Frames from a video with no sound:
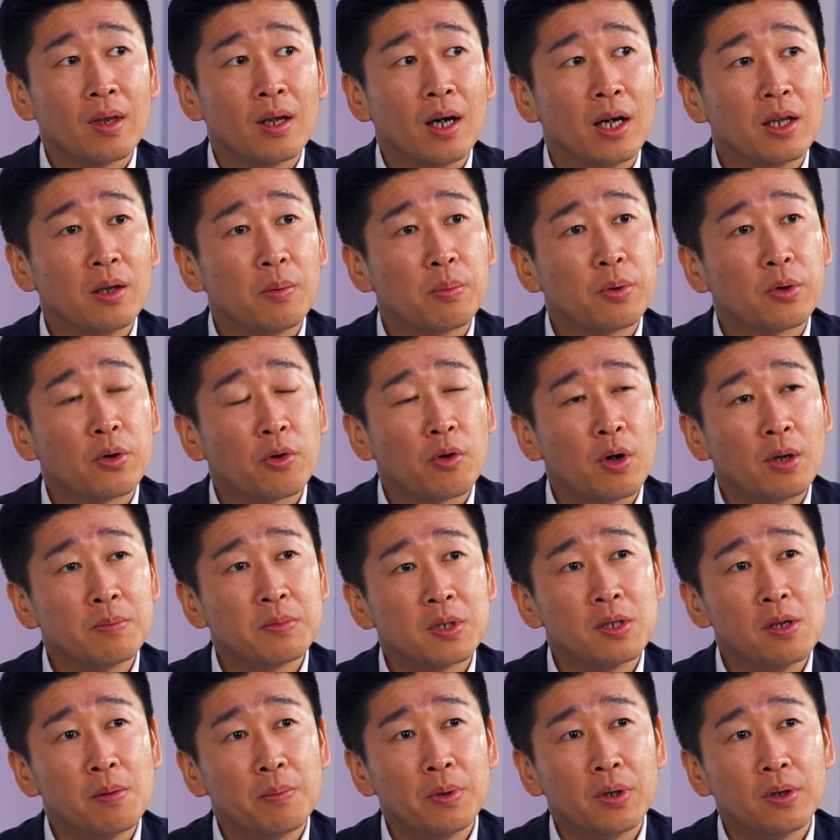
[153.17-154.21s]
Other
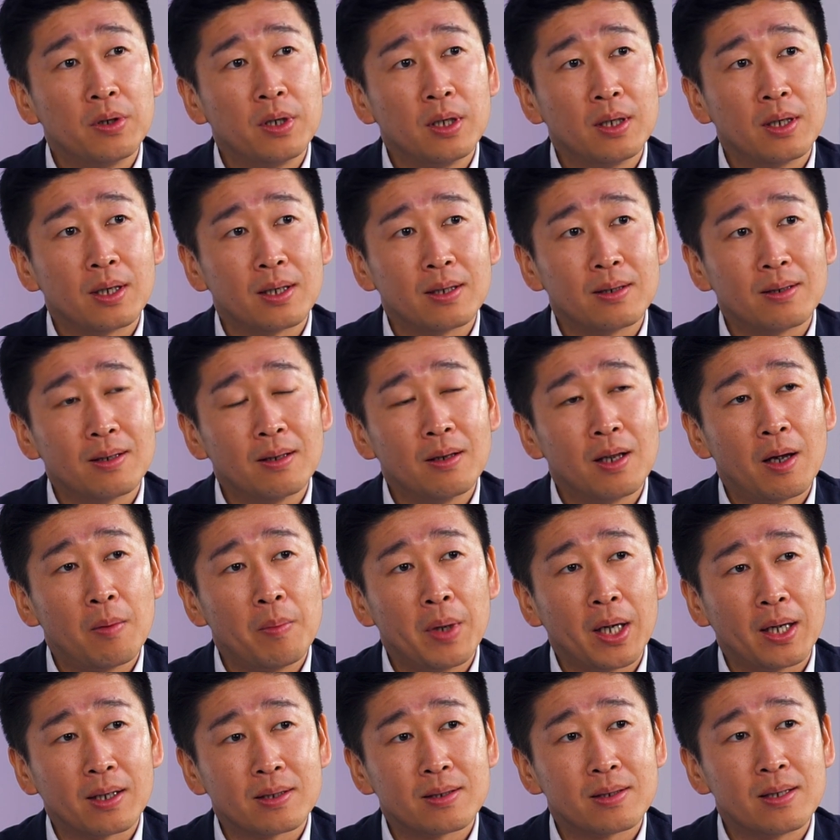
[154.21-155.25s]
programs in the building that
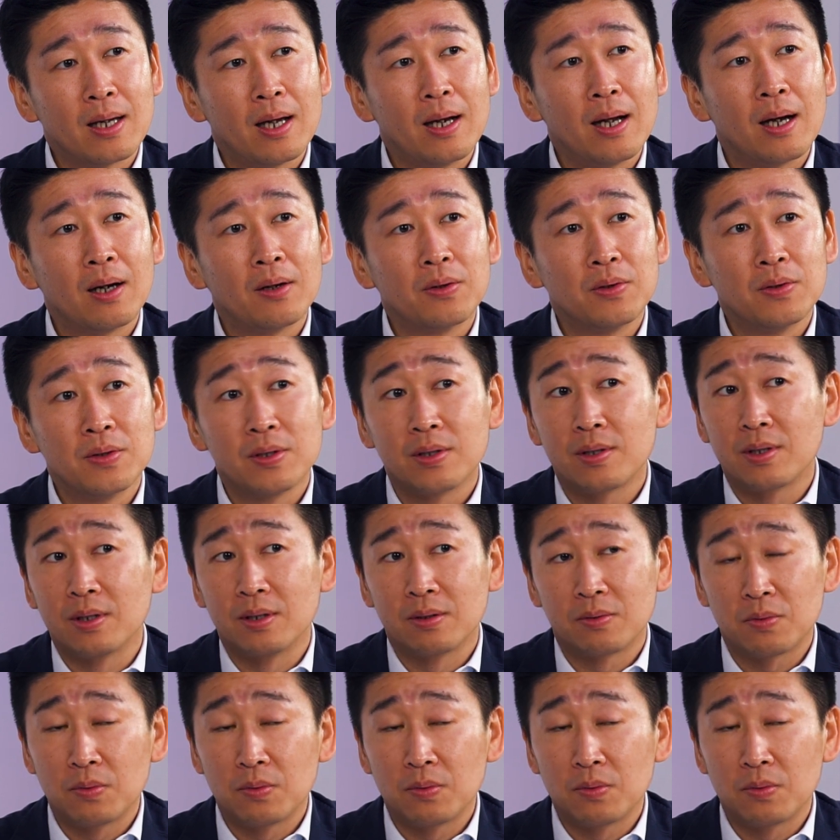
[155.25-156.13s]
make us stand out is,